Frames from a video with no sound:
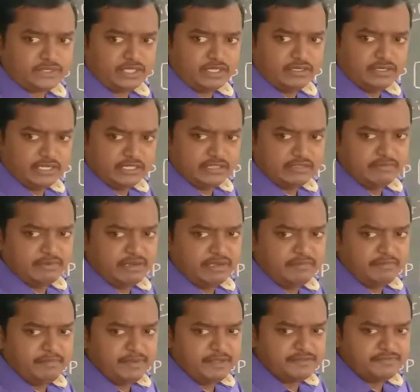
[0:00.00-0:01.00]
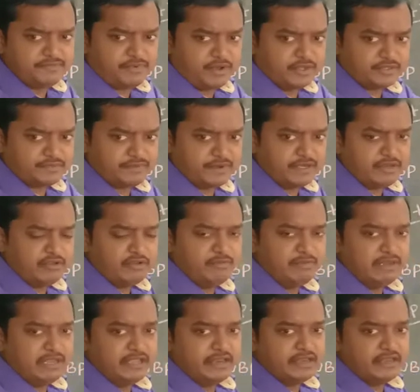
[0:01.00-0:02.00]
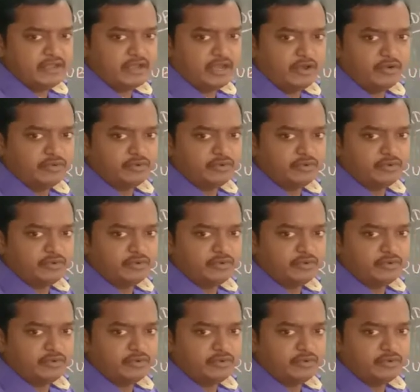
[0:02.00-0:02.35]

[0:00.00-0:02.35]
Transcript: Nothing but bisphosphate. You will be learning how to